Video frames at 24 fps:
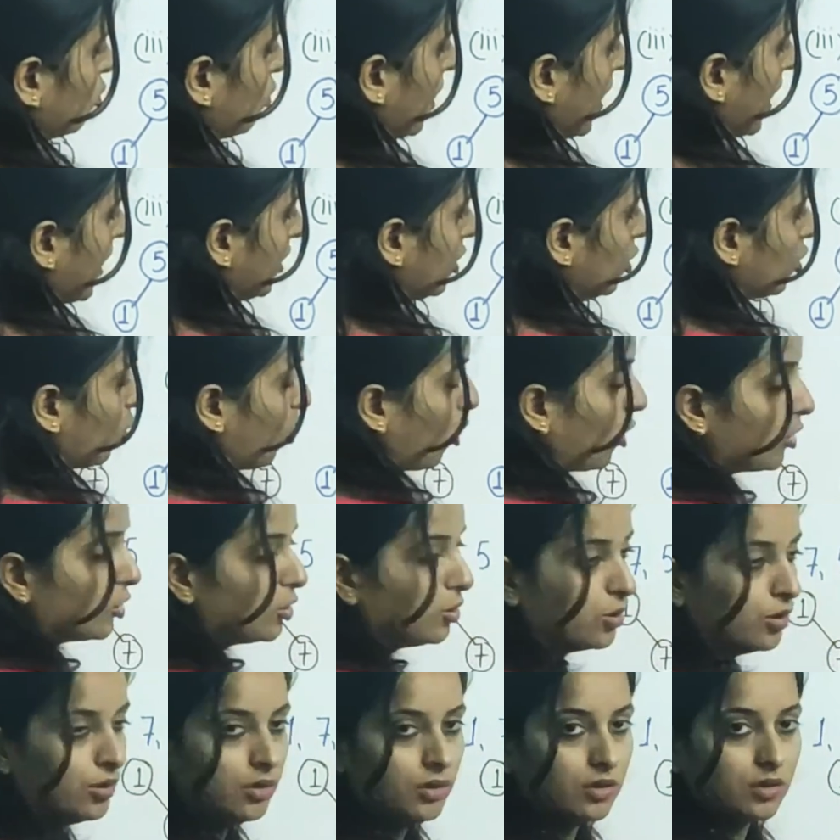two are not
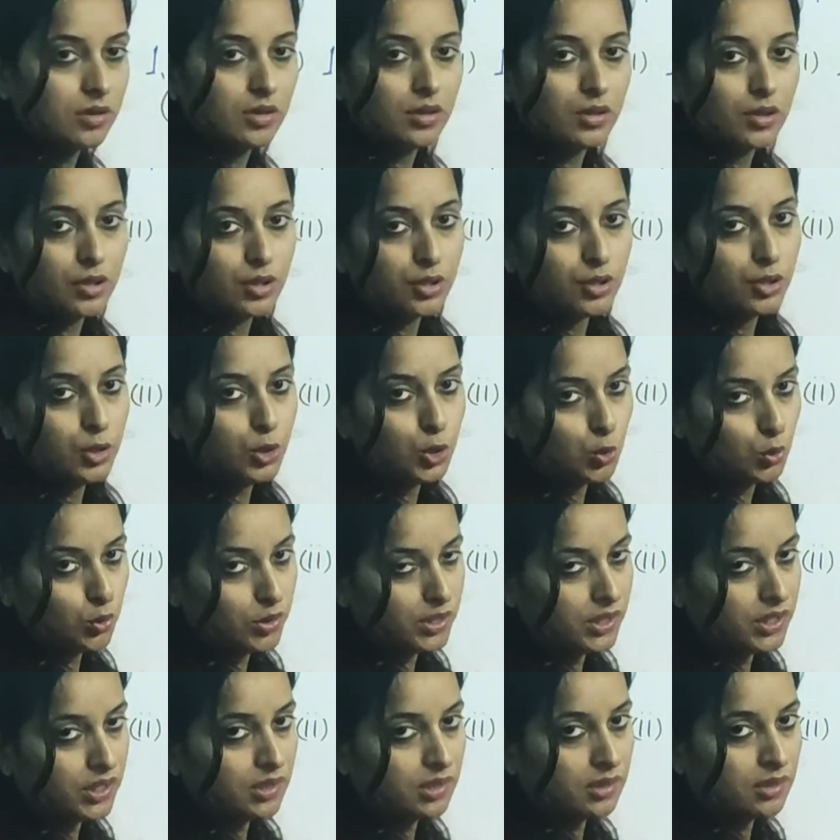your
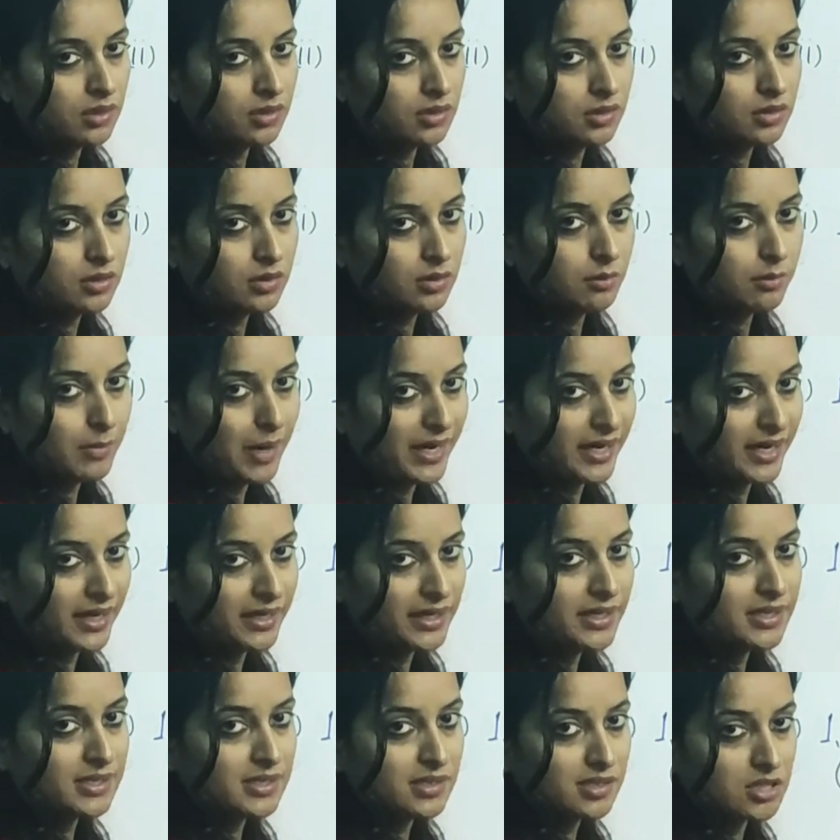unique
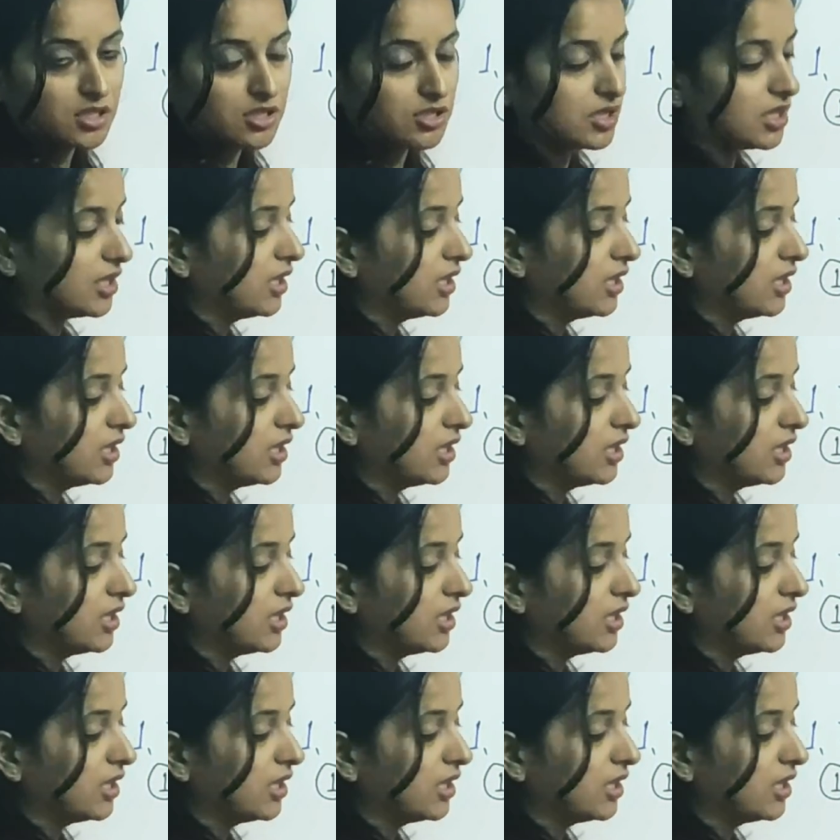binary search